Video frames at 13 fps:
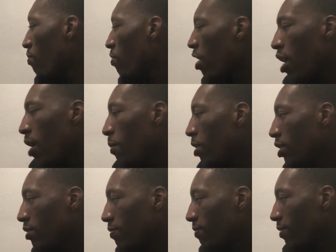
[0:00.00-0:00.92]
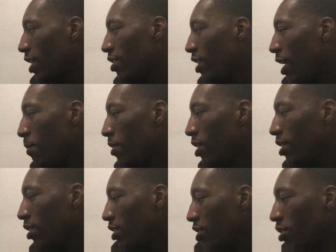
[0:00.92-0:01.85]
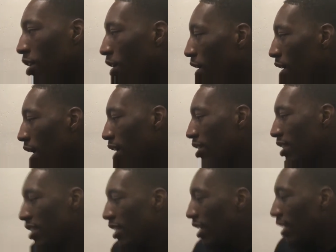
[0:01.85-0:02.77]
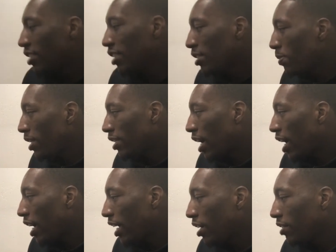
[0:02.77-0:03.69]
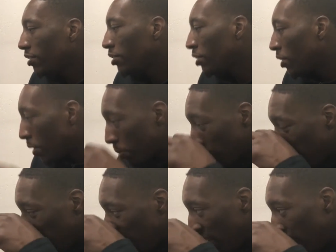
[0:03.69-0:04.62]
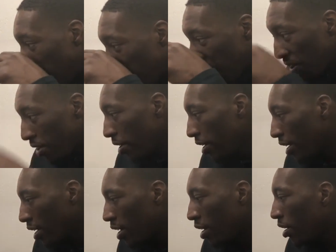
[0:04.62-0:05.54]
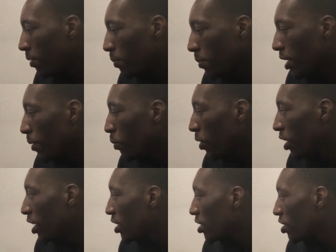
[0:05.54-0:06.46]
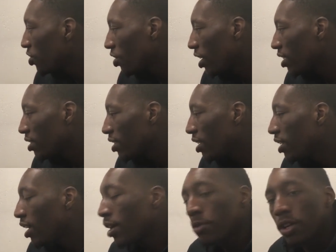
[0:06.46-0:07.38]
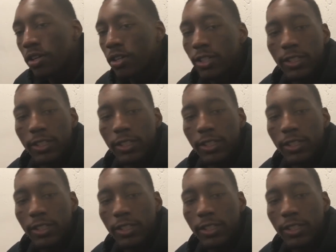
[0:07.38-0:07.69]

Yeah, I mean, that's not me. You know, as I said, I changed my diet. You know, I'm starting to eat healthier and get more energy so I can stay in the game longer.